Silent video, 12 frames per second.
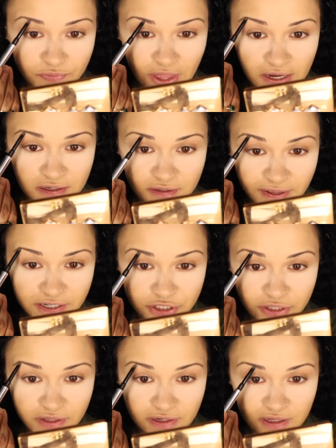that
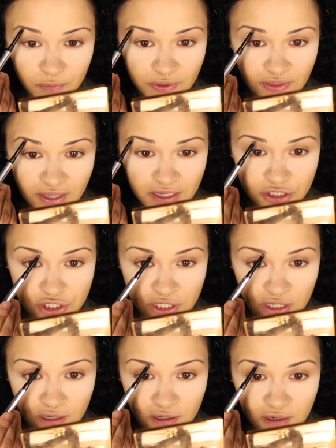collection that they did with
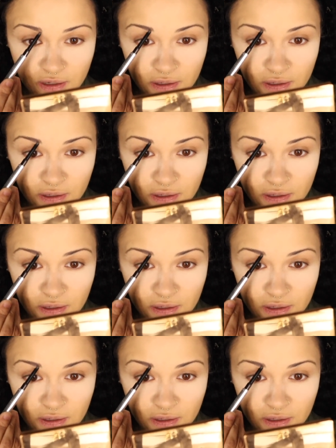Angie,